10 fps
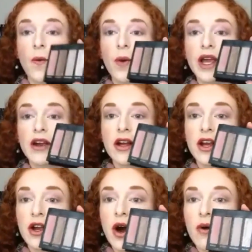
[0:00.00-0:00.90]
we are
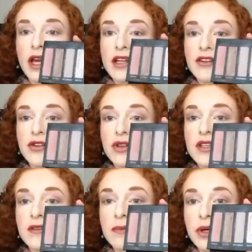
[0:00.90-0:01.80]
going to go into
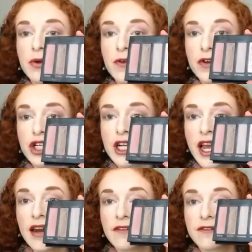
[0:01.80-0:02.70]
this beautiful
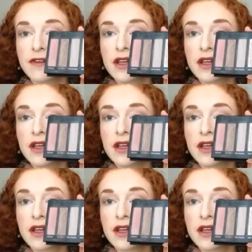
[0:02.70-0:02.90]
shade